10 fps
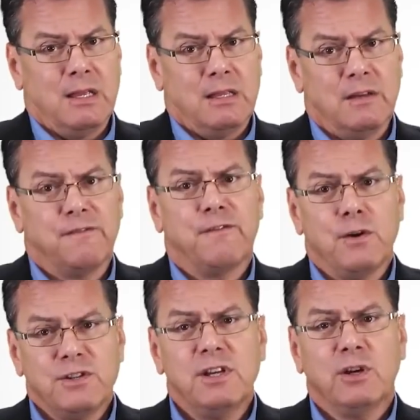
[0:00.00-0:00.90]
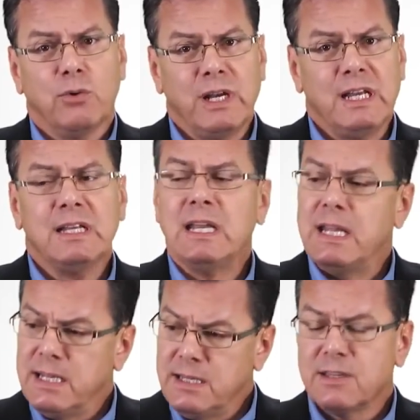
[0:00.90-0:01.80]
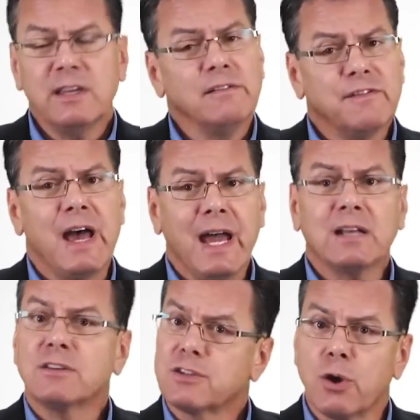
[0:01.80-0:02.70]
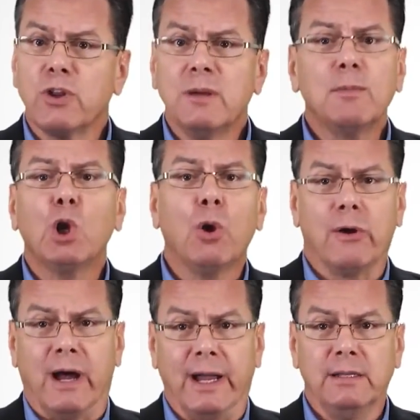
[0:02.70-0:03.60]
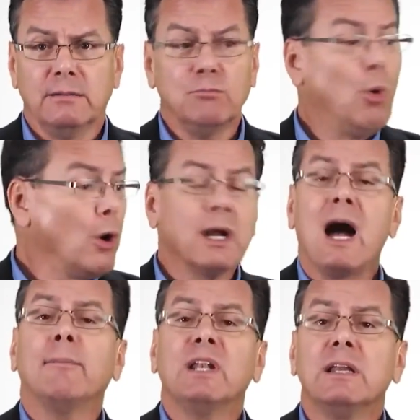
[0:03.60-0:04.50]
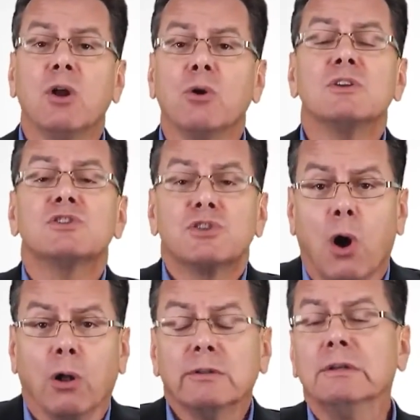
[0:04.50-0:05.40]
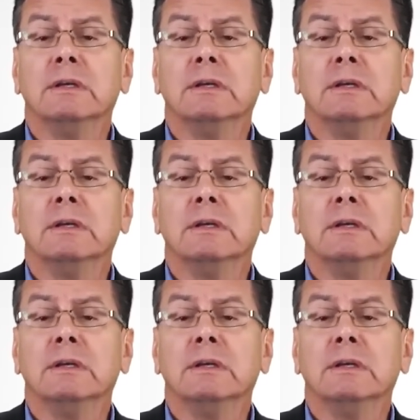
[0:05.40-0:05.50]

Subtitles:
The first ingredient is, in fact, sodium chloride, more commonly known as salt.